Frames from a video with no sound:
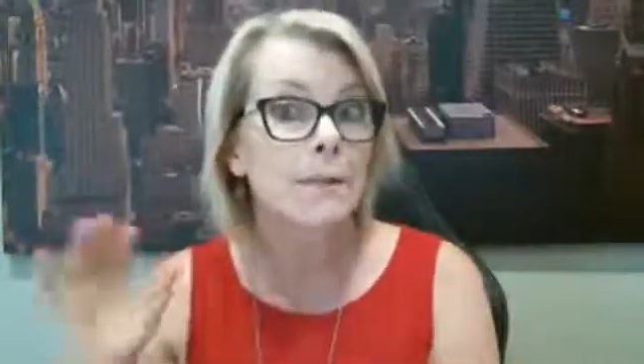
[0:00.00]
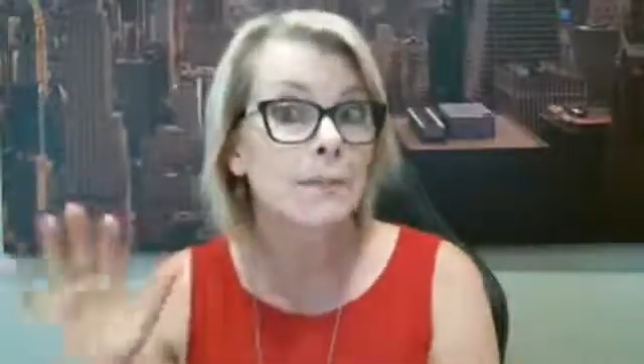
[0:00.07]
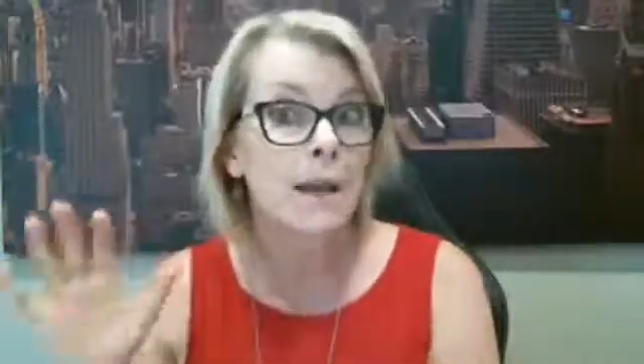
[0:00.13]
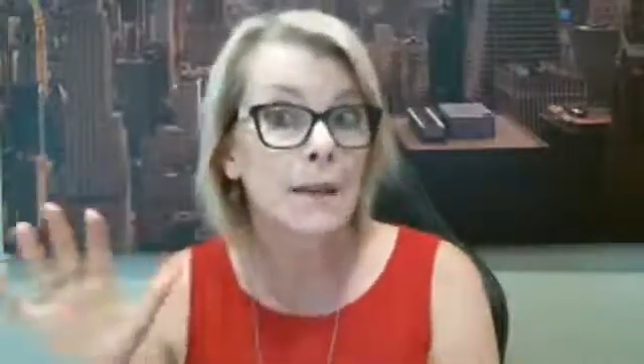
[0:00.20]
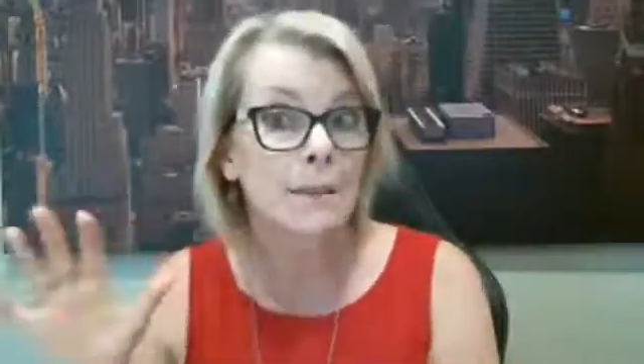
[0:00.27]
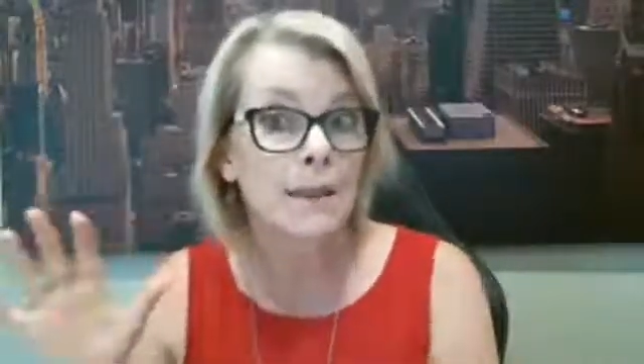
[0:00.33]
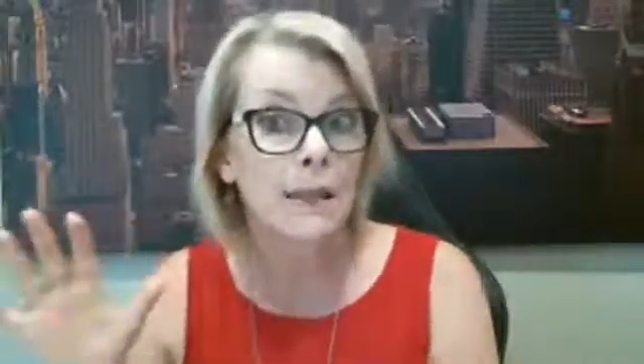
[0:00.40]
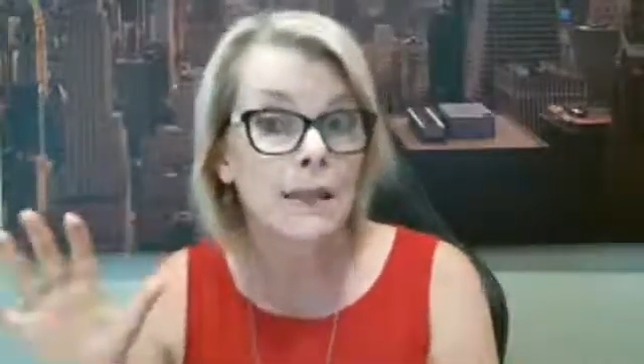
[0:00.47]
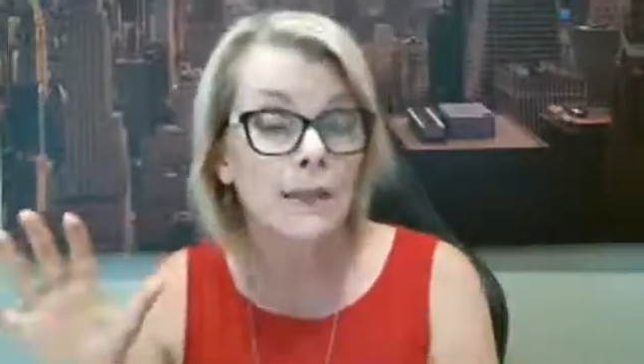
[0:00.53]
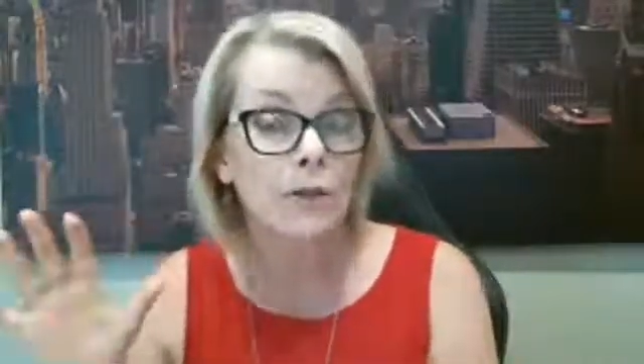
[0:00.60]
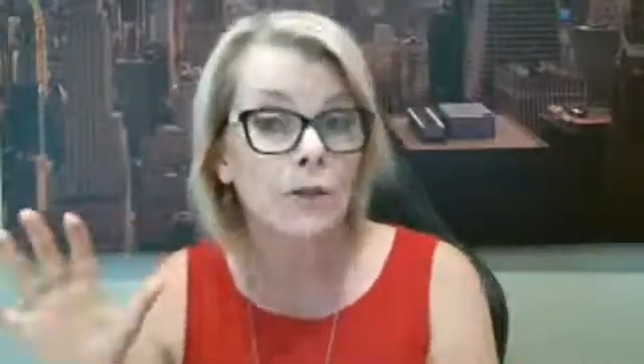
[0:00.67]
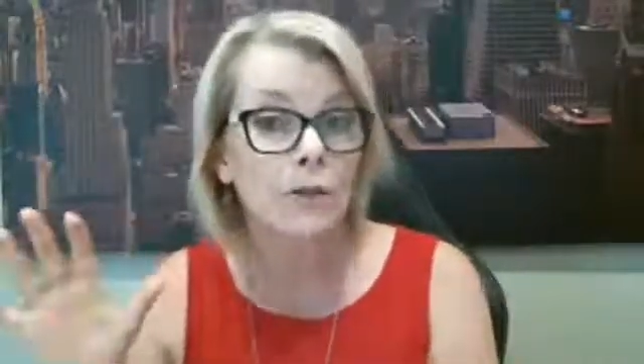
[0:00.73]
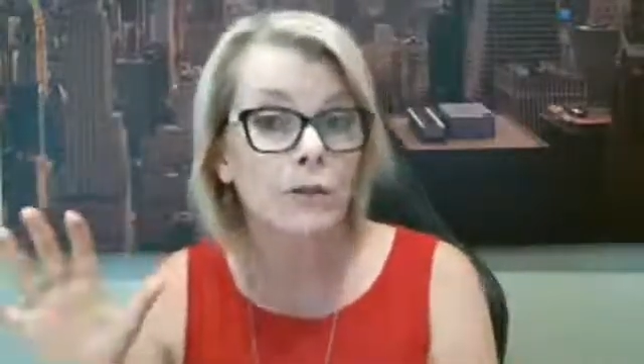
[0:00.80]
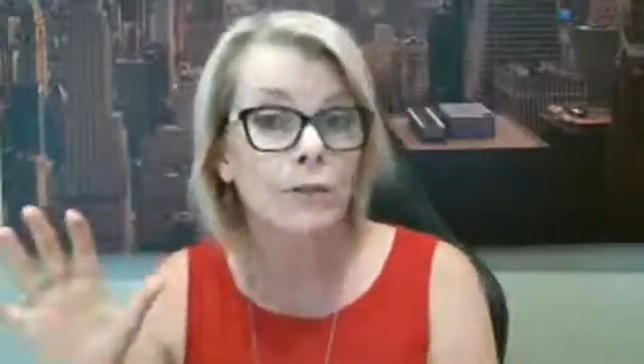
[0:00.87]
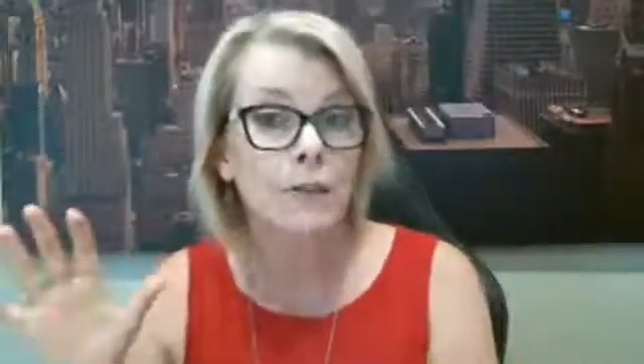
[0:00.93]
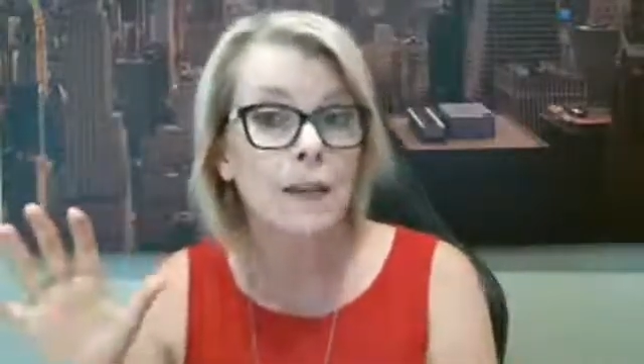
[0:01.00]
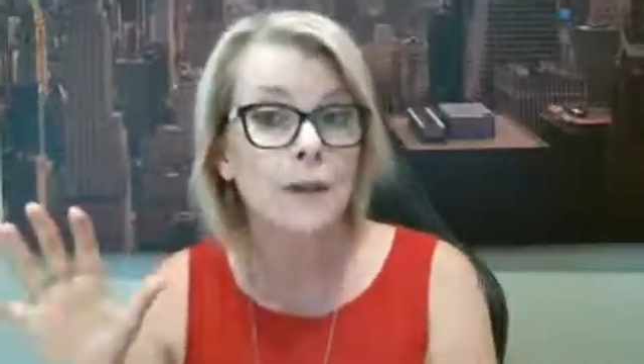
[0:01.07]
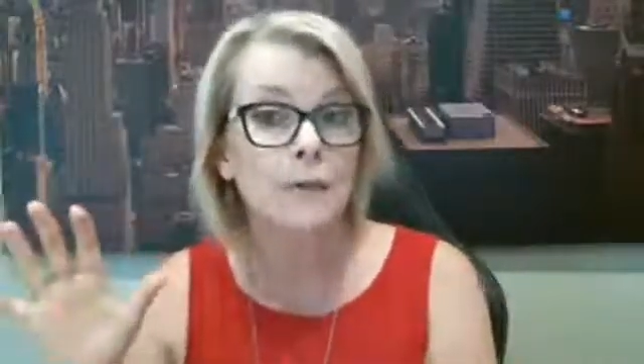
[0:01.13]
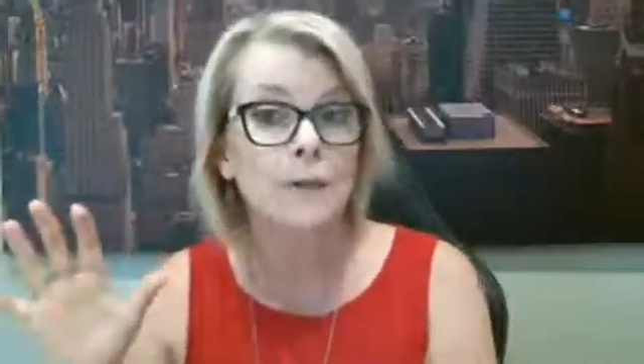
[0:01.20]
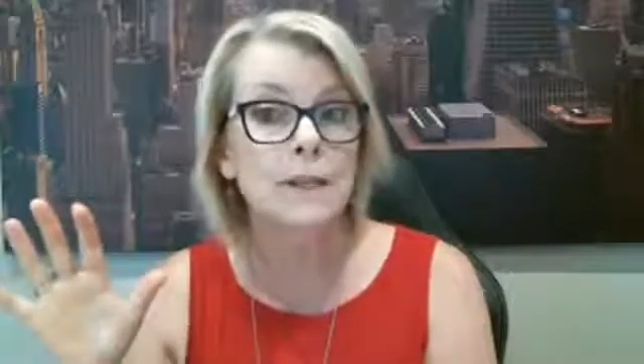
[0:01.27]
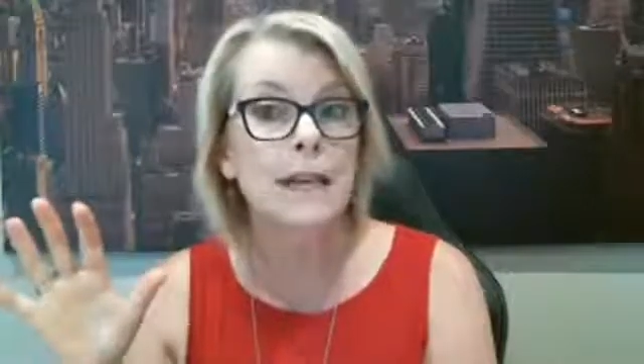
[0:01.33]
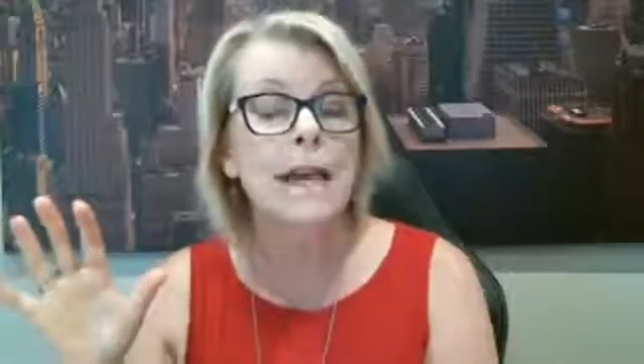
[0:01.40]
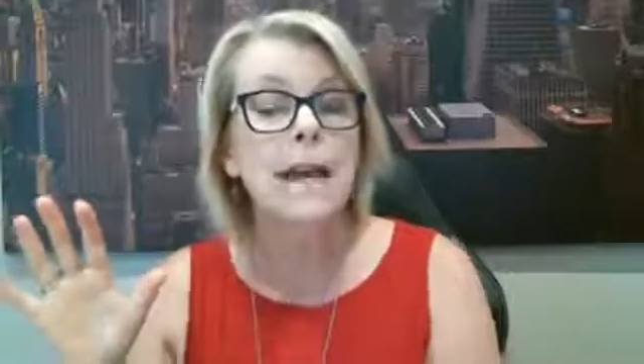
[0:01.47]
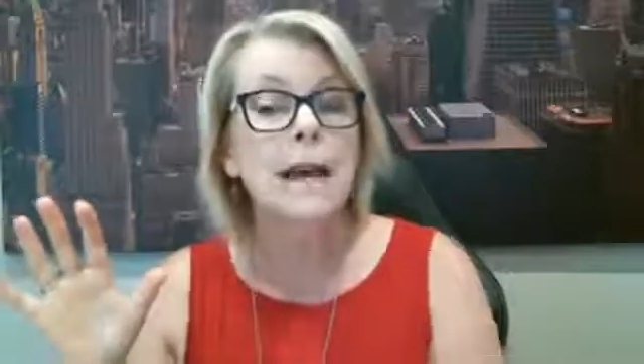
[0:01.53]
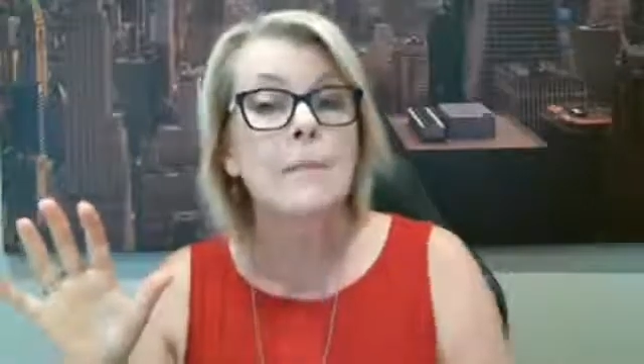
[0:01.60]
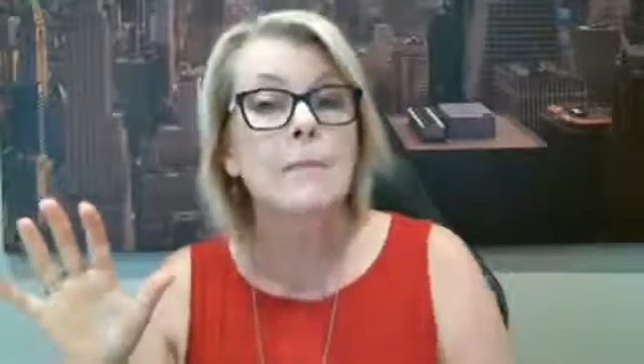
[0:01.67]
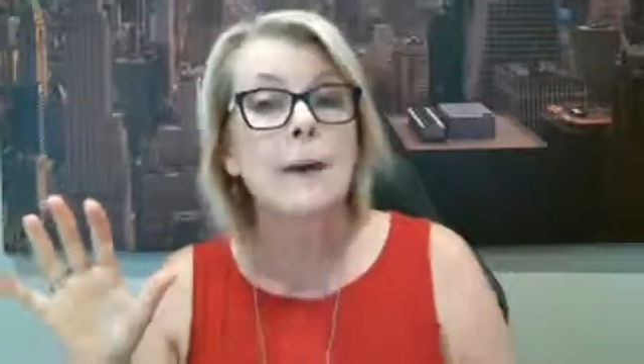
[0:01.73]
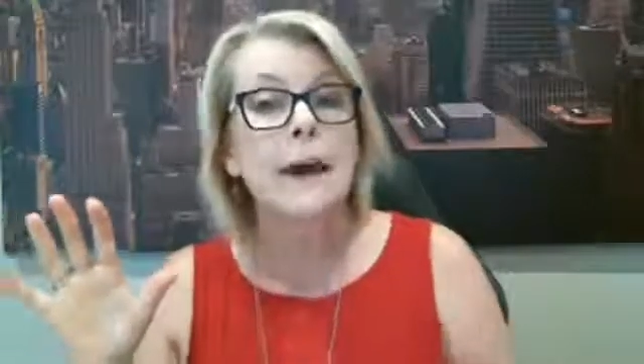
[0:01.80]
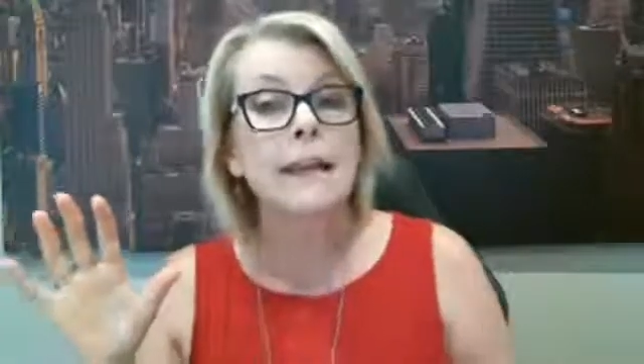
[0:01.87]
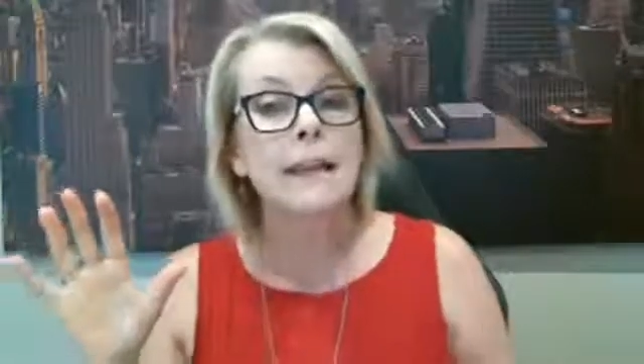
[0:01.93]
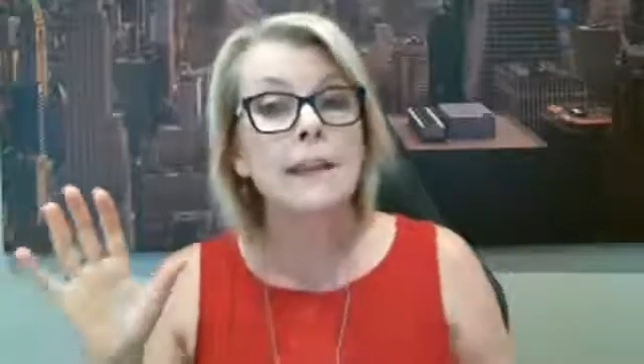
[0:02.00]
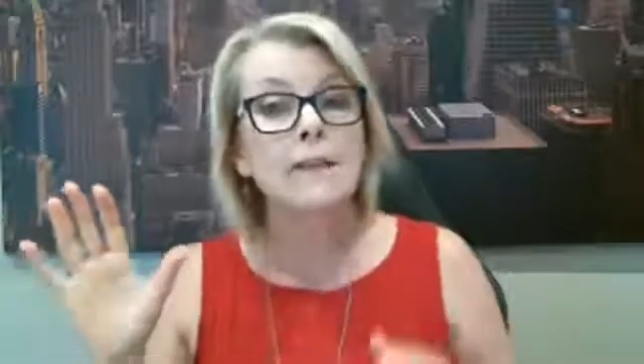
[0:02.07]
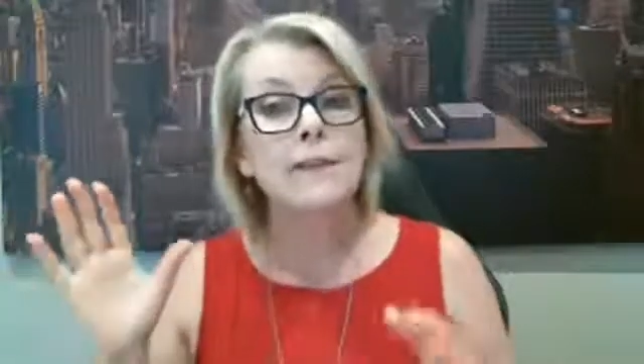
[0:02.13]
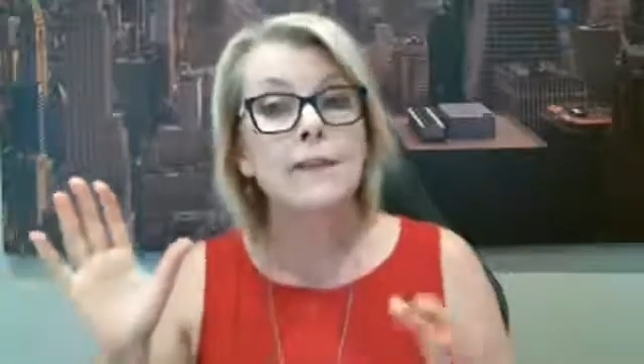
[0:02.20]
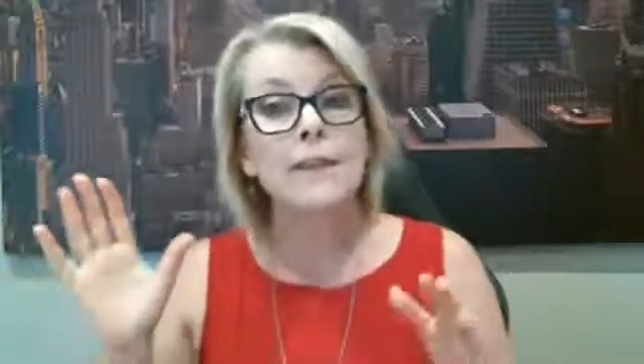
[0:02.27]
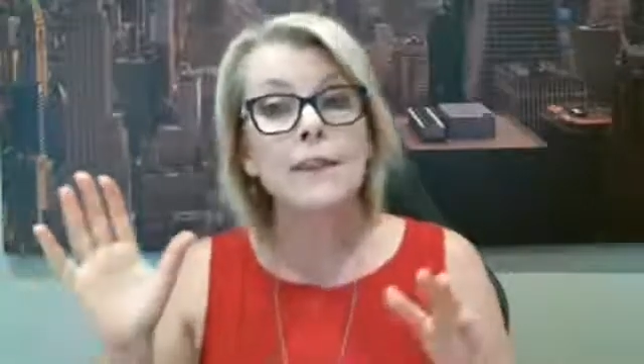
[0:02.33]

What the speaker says: Maybe that's your field. But